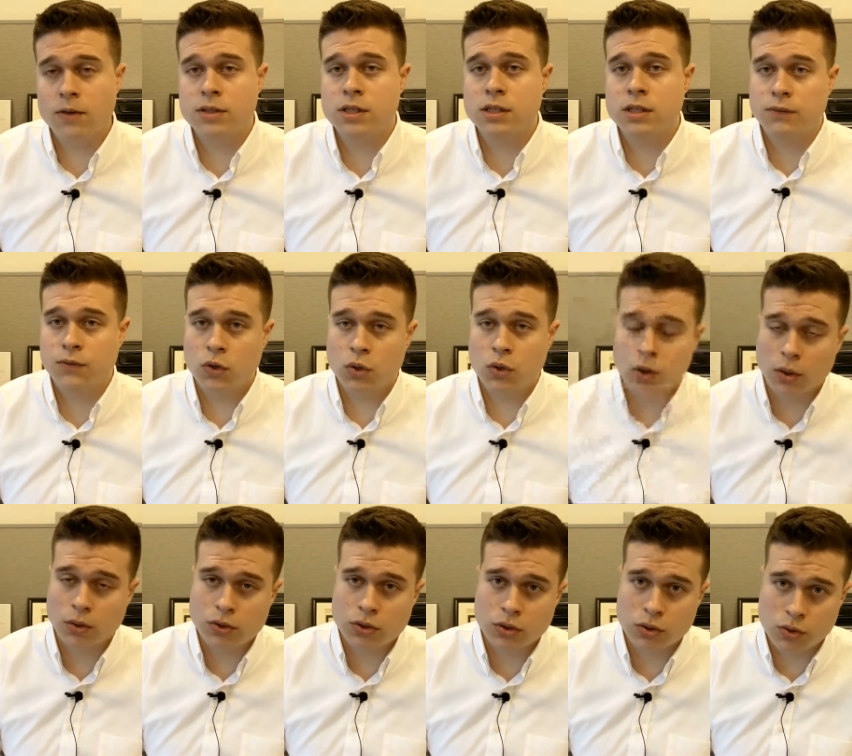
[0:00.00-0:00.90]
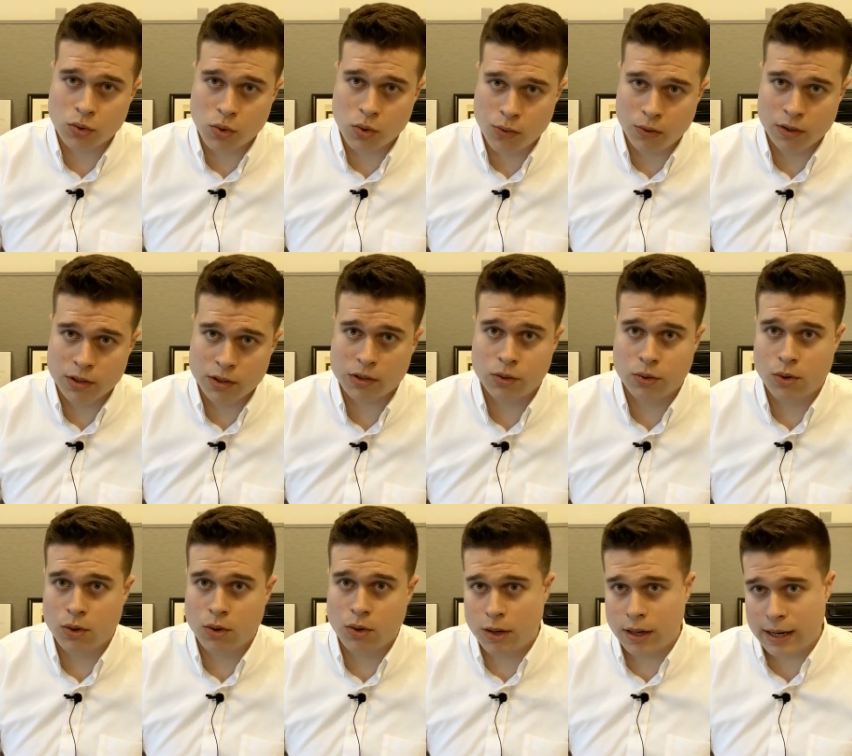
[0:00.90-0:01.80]
Versus if you go to a corner
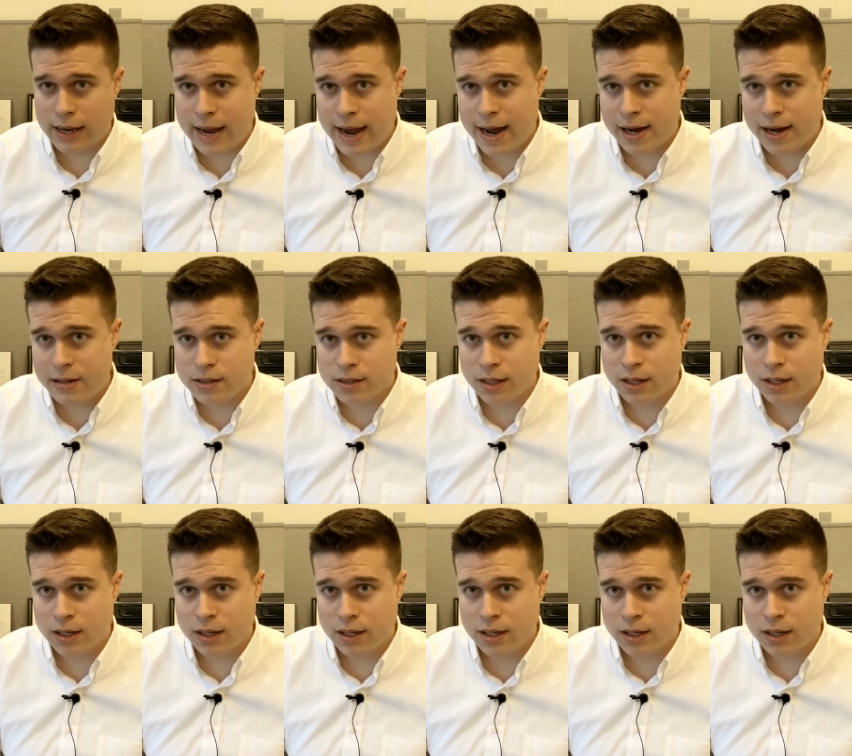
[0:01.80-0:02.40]
store or a gas